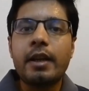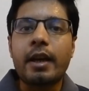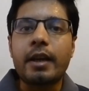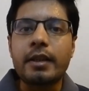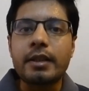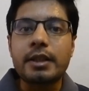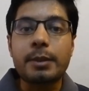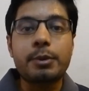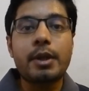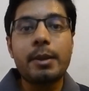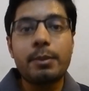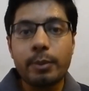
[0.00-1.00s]
And
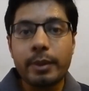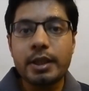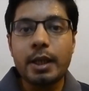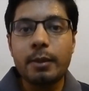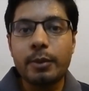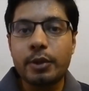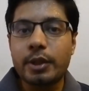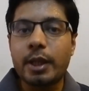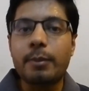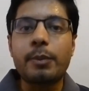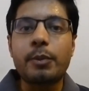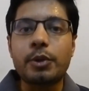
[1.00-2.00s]
subscribe to my channel, because
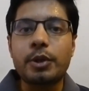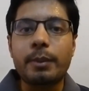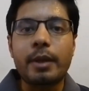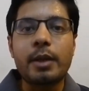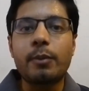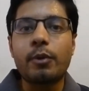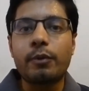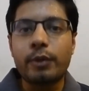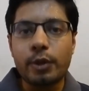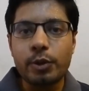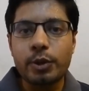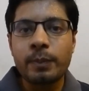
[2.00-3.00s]
I'll be posting many more
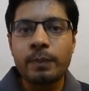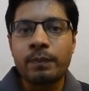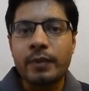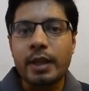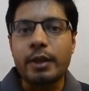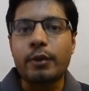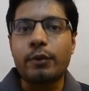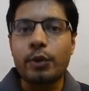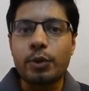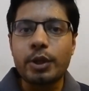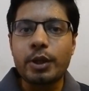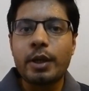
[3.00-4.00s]
videos in the
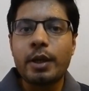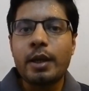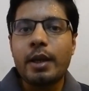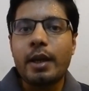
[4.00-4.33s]
future.